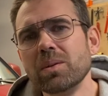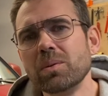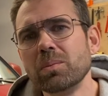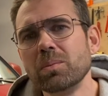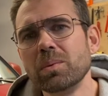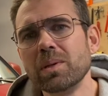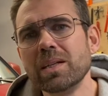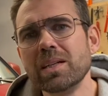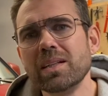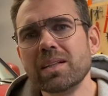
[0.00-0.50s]

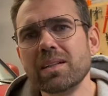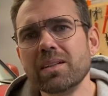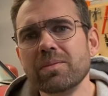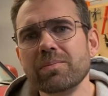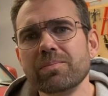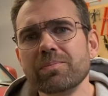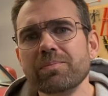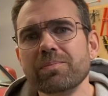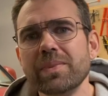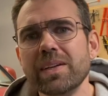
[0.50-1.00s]
Well,
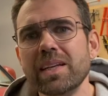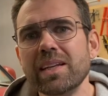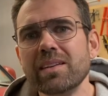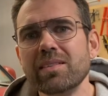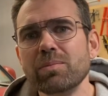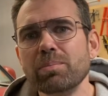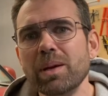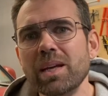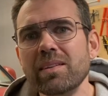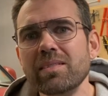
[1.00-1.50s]
it's
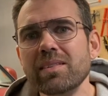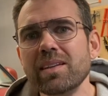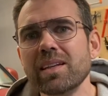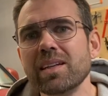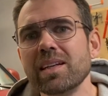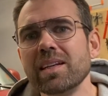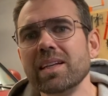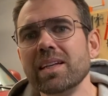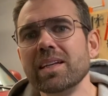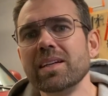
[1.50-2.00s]

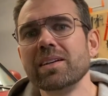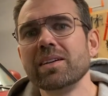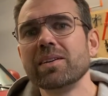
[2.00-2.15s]
basically